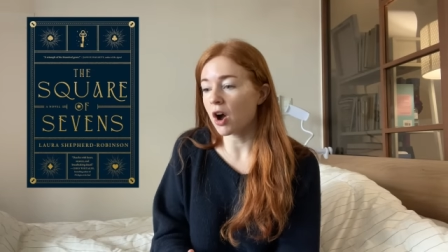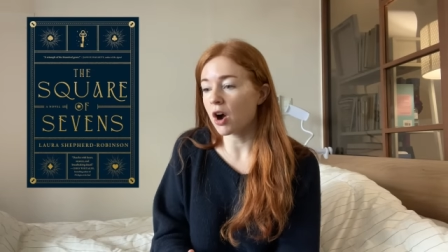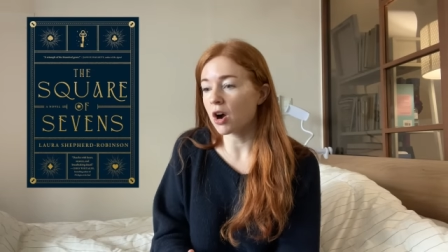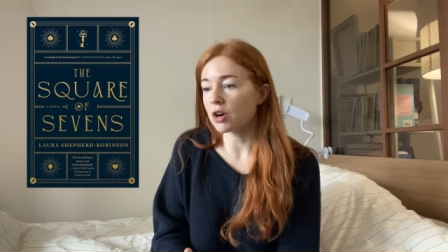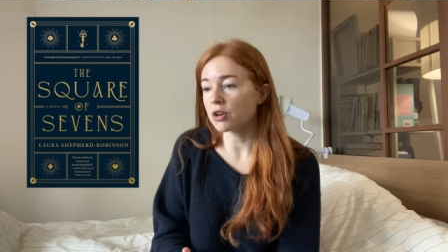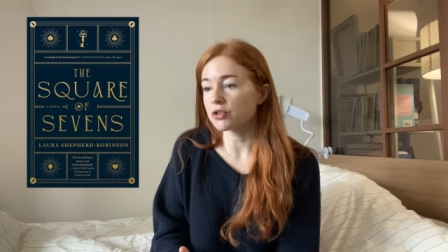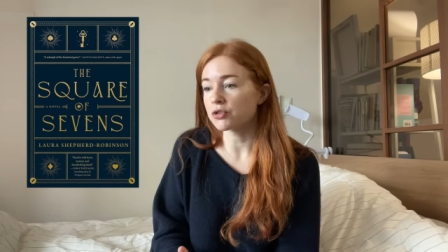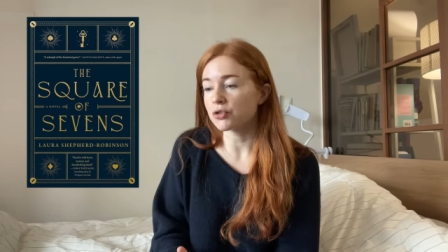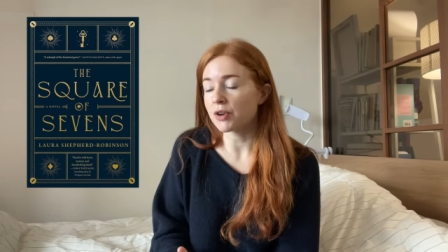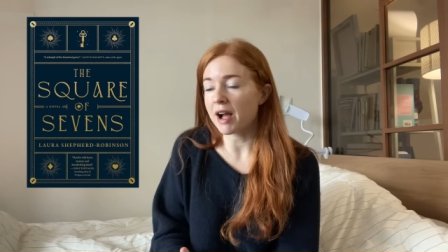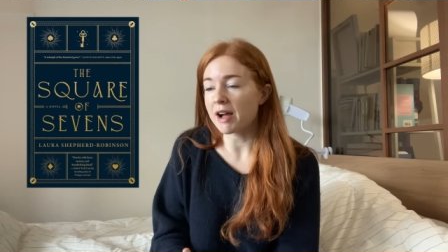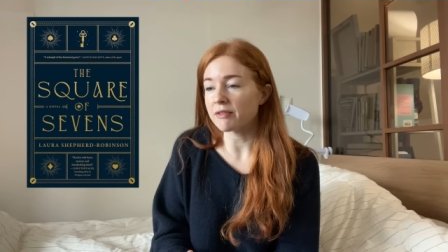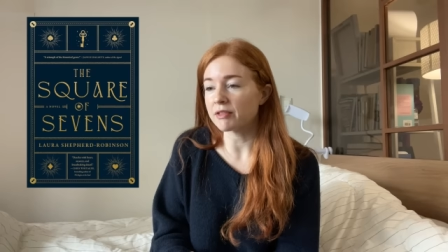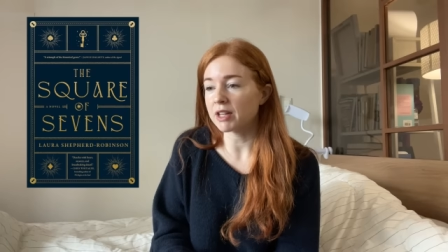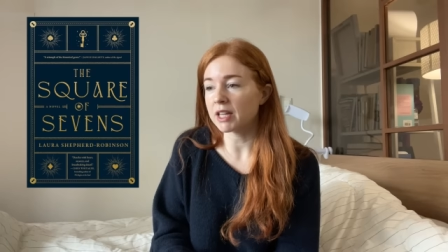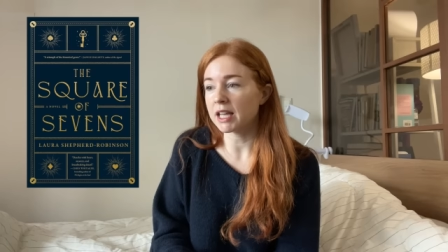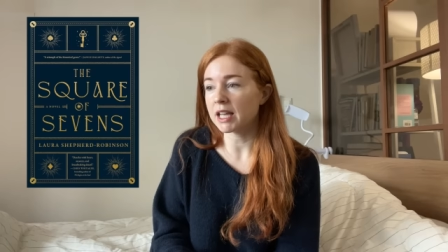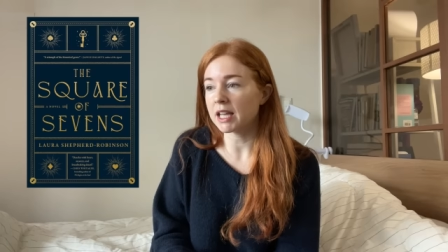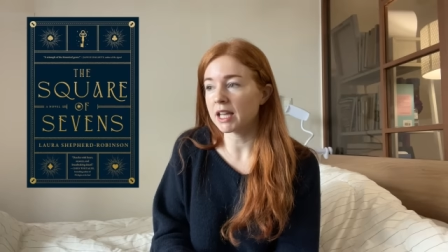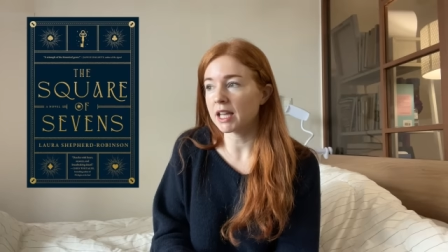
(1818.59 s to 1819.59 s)
are
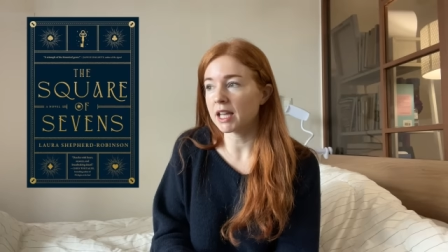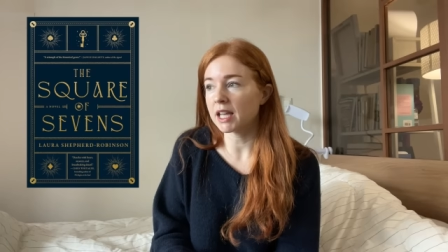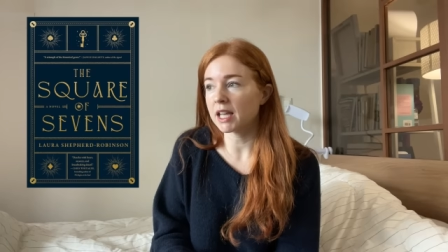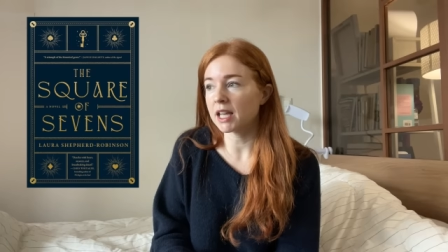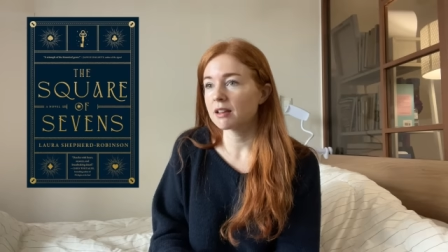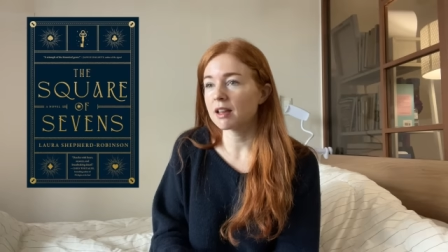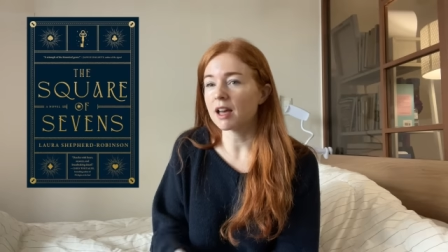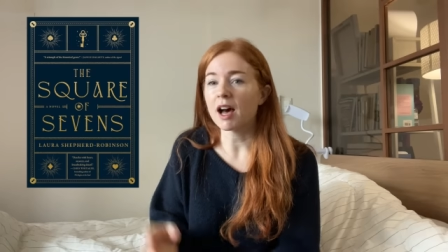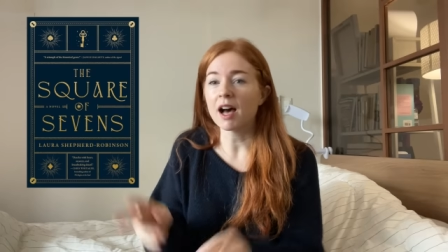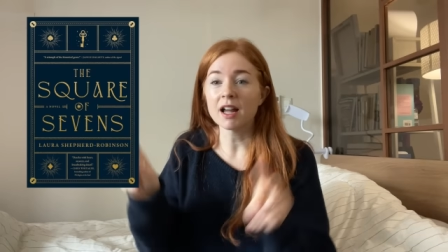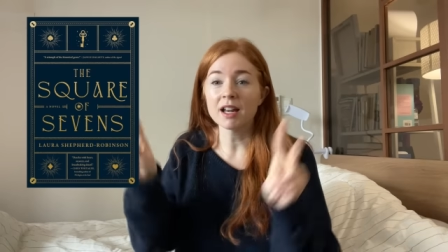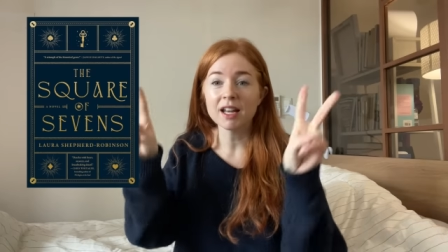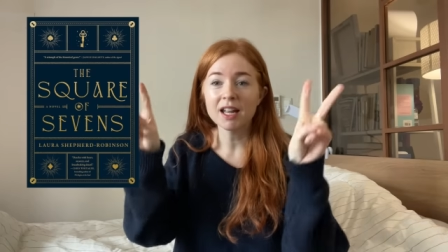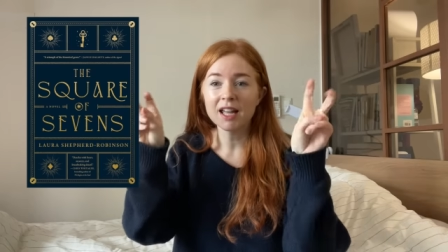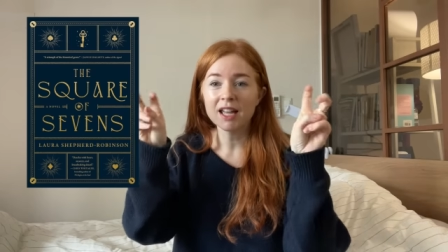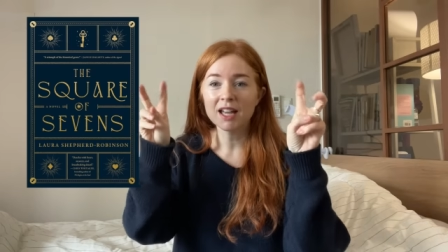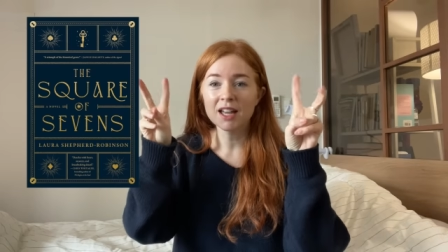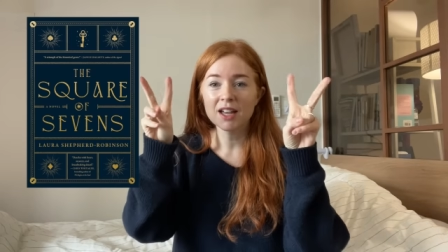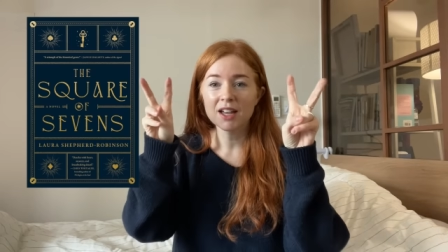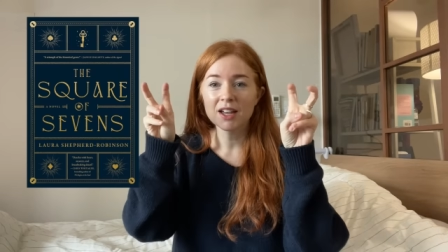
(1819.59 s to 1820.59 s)
traveling
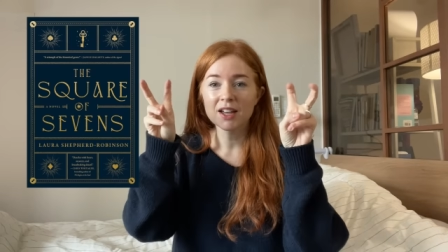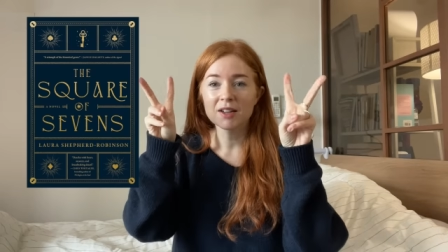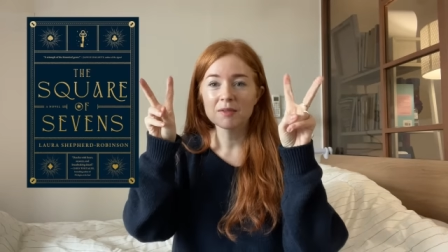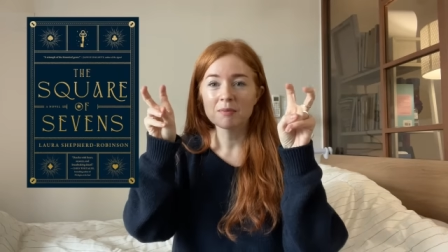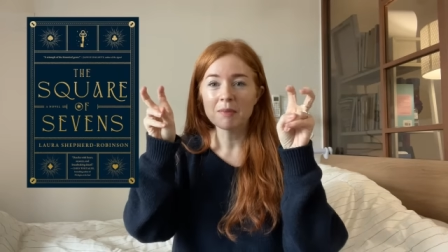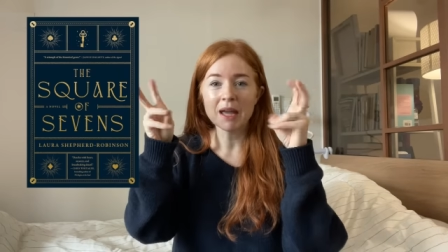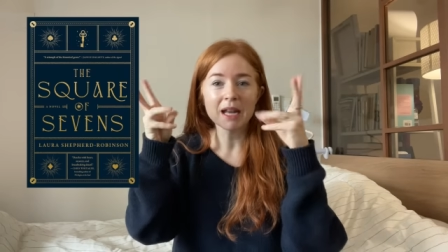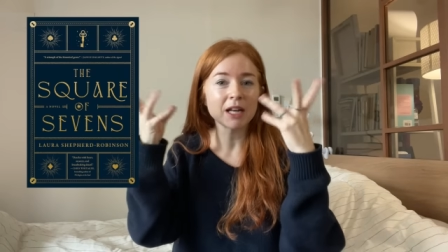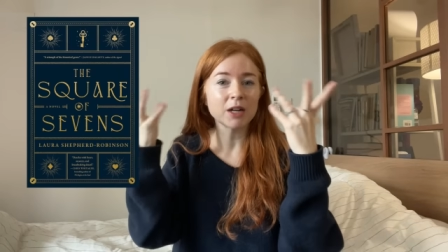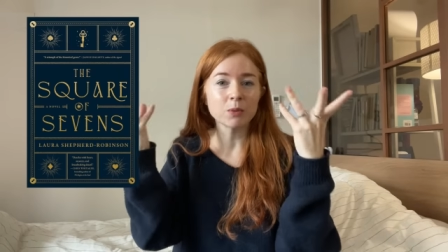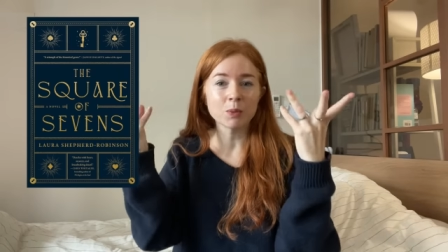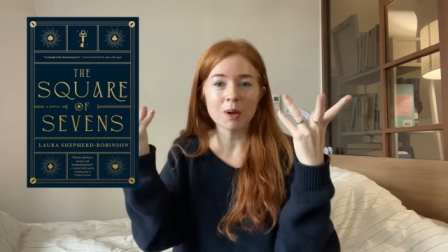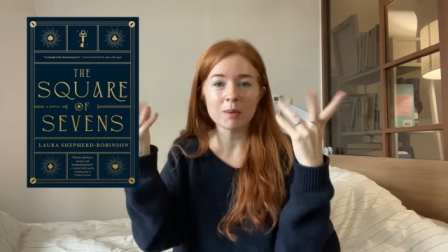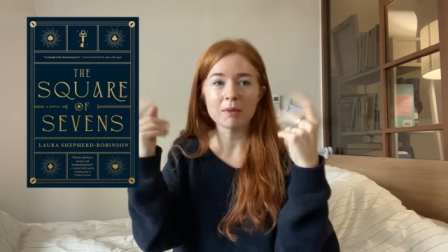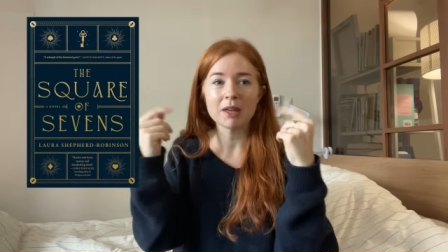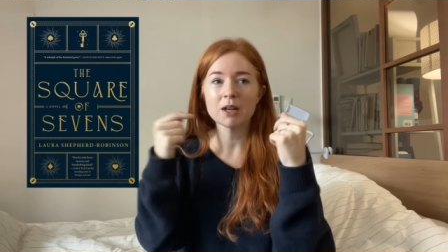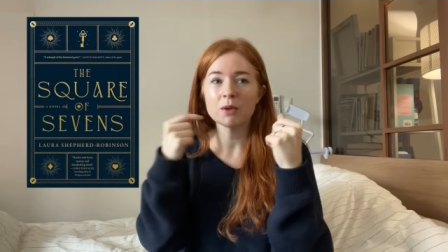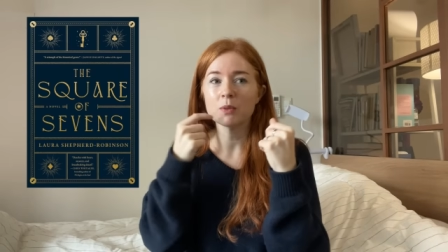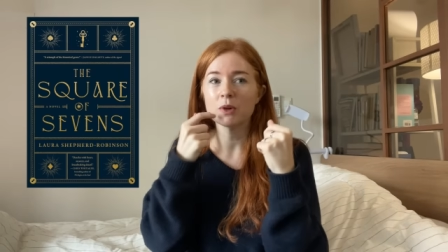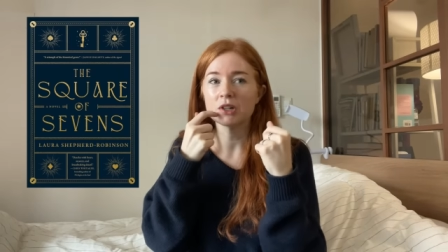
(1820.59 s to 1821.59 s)
cunning men and women,